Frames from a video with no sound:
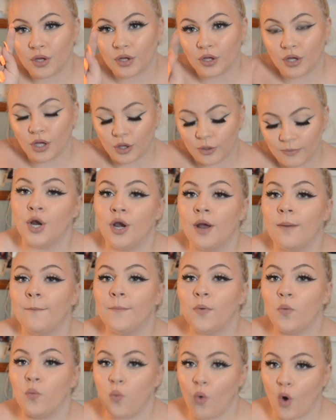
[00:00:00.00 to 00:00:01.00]
you.
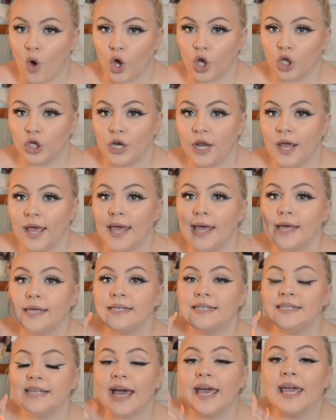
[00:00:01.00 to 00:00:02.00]
Number 1,
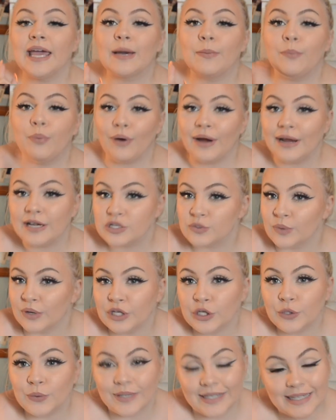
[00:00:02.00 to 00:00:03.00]
take breaks when
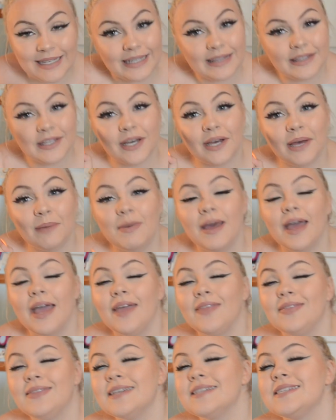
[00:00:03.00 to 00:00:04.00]
you need them.
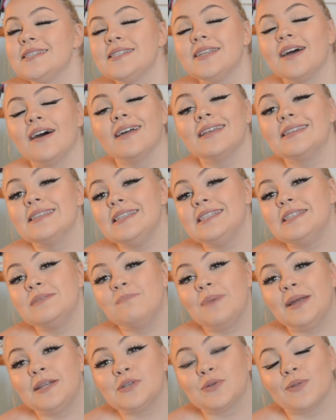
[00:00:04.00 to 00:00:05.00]
This ties
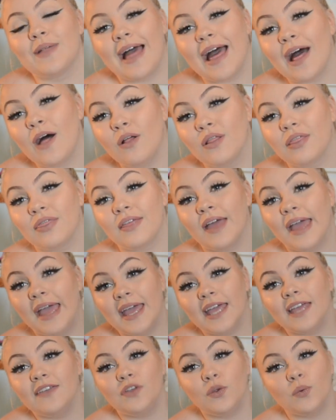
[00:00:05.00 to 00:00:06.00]
into mental health.
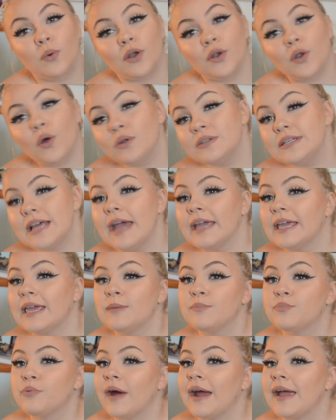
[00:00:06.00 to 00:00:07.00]
If you are not
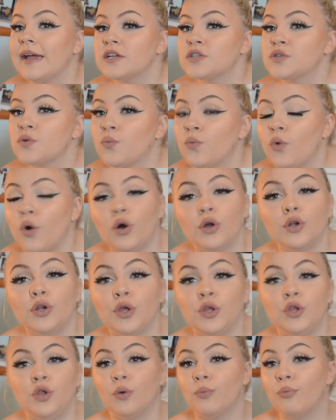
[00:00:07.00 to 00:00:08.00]
taking breaks,
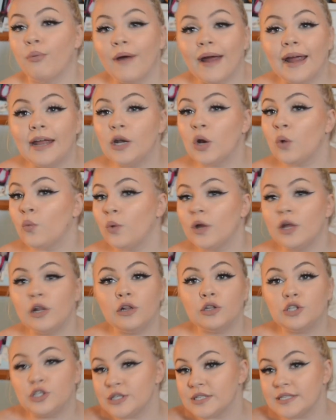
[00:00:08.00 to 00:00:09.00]
1, your brain
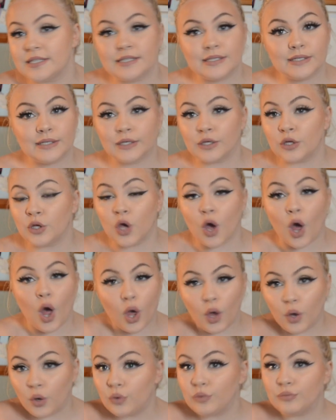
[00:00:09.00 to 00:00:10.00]
will just
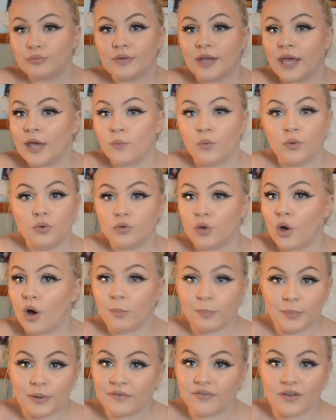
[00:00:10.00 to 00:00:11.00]
go. It will
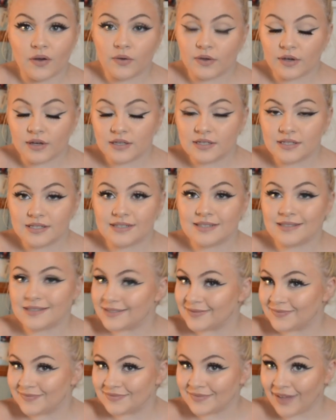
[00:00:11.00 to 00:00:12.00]
not be focused,
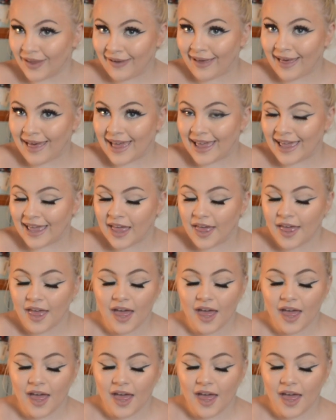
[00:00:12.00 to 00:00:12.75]
okay?